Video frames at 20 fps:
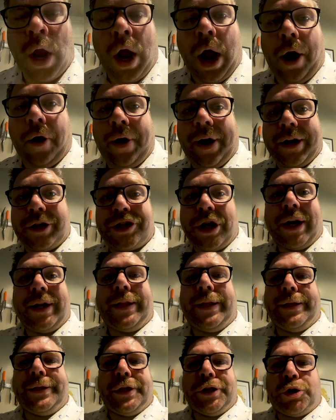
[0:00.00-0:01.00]
All right, I checked
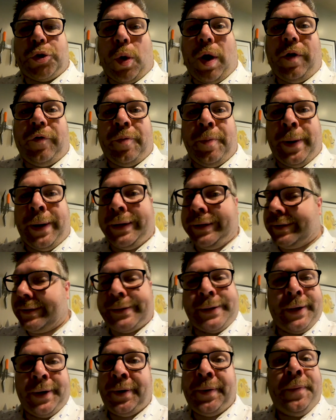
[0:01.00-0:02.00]
these at 12
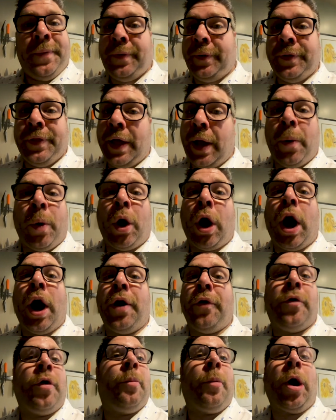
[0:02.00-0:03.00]
minutes. They were
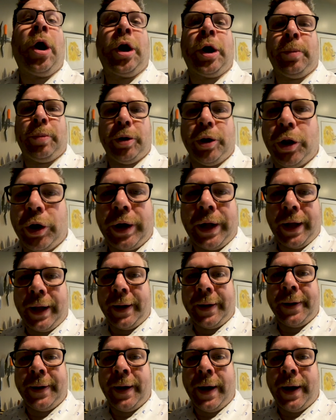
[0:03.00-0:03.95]
unremarkable looking.